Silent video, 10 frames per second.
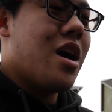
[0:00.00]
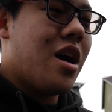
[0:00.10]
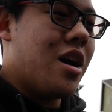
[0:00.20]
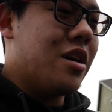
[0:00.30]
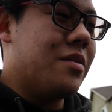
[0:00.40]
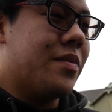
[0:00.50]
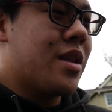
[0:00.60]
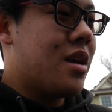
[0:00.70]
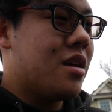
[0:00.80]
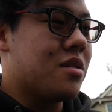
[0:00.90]

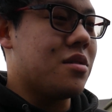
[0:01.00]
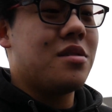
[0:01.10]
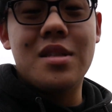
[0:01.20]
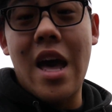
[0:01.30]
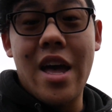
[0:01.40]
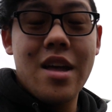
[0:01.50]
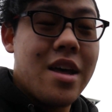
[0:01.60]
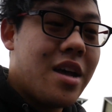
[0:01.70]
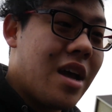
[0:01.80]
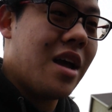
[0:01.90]
So there's that.
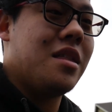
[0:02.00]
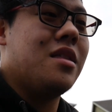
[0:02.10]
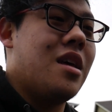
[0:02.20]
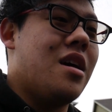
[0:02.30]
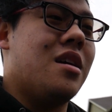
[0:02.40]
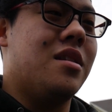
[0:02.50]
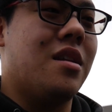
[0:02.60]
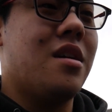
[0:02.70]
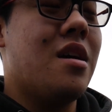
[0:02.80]
And then